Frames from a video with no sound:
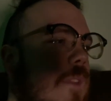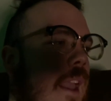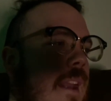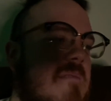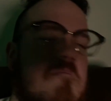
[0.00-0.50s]

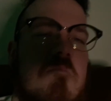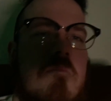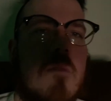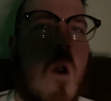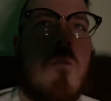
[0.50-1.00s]
and it
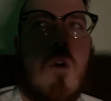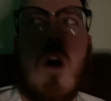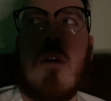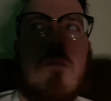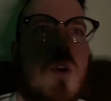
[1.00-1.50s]

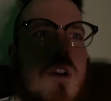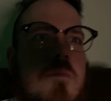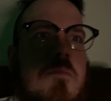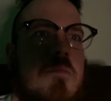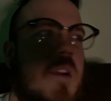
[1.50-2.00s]
overall worked
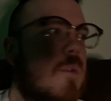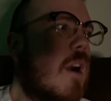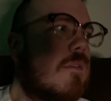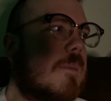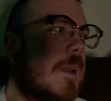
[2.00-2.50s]
pretty
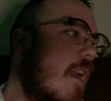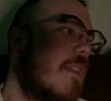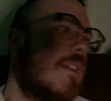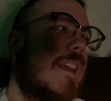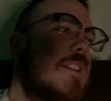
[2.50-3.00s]
well for me.
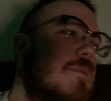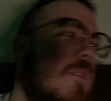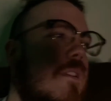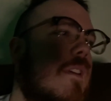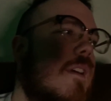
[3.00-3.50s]
The next
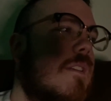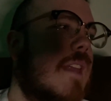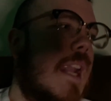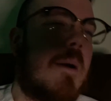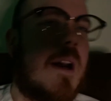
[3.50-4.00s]
one
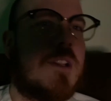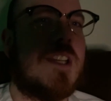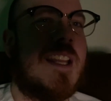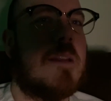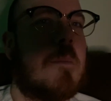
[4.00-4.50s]
that I watched
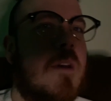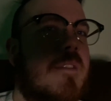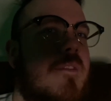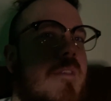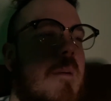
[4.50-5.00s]
in the month
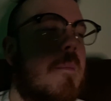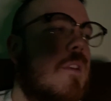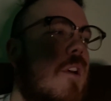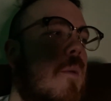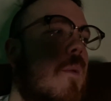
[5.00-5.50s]
of November,
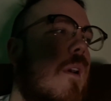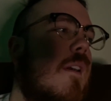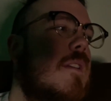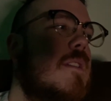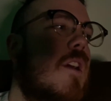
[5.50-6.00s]
though,
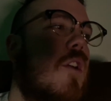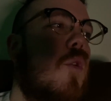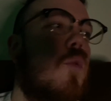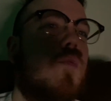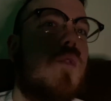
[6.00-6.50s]
was
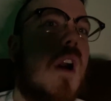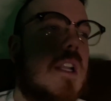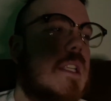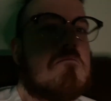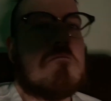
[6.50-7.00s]

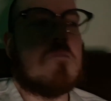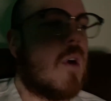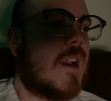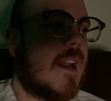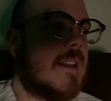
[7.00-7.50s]
Run.
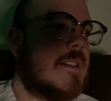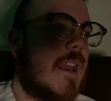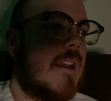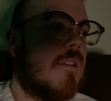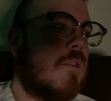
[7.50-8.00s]
What can I
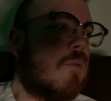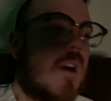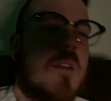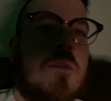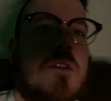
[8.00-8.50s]
say?
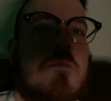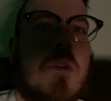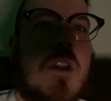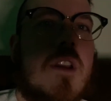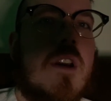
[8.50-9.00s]
Run was
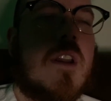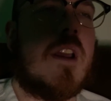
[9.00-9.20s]
pretty good.